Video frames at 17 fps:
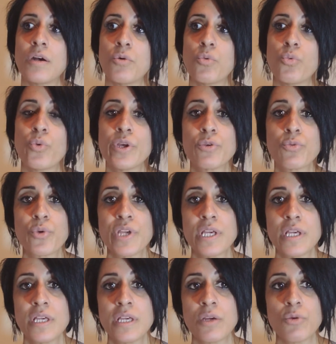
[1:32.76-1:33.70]
When
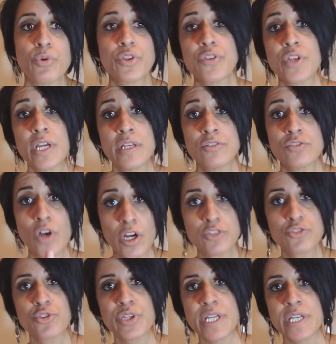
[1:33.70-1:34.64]
they
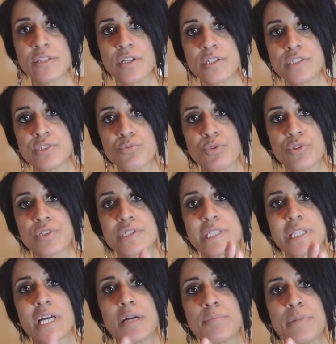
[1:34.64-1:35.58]
indoctrinate us with
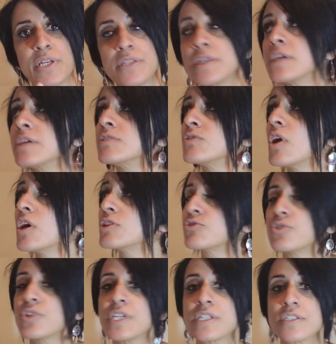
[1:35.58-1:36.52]
Islam, and they
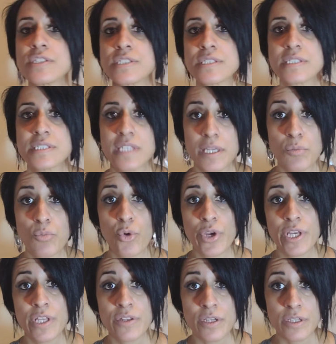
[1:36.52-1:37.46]
indoctrinate us the same
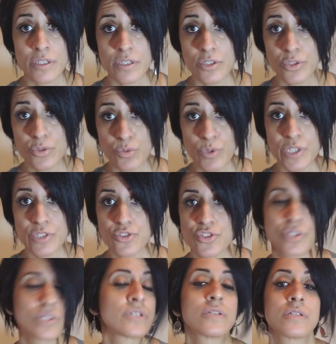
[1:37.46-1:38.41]
way that you're
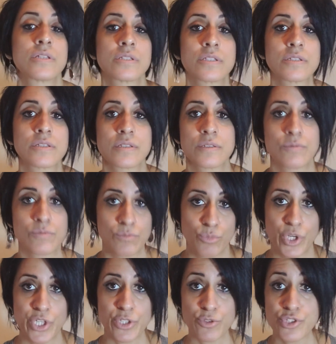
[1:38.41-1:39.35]
watching,
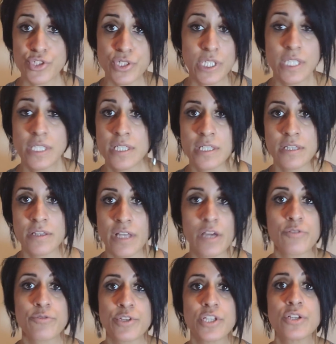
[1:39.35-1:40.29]
what you're seeing in
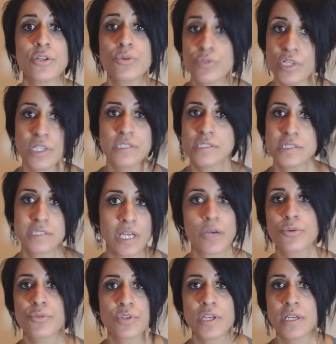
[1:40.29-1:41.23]
that video, that's
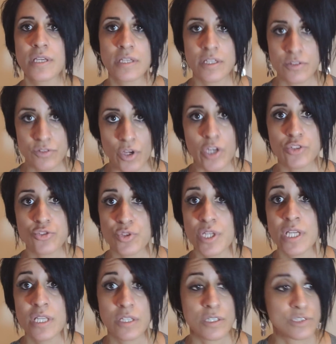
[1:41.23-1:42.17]
how they
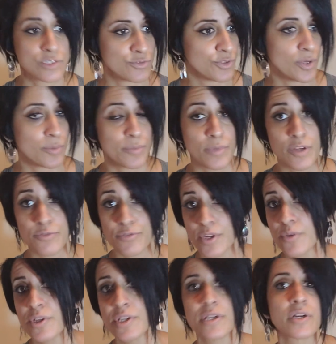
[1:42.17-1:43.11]
indoctrinate us from a
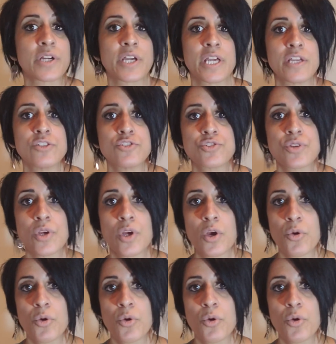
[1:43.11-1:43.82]
very young age.